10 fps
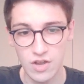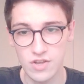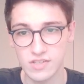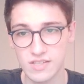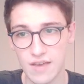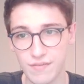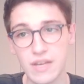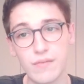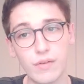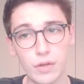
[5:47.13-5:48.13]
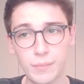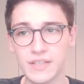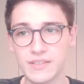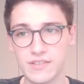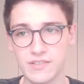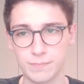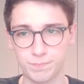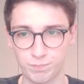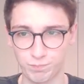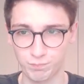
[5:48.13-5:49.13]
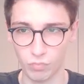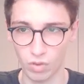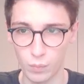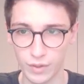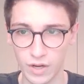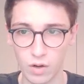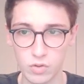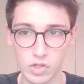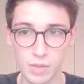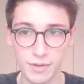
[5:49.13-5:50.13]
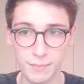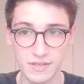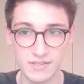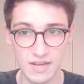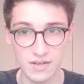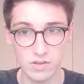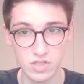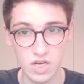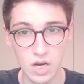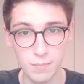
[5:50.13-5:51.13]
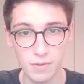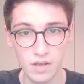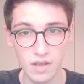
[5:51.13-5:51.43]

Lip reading: Does it have any vulnerabilities? We can go to WPScan.com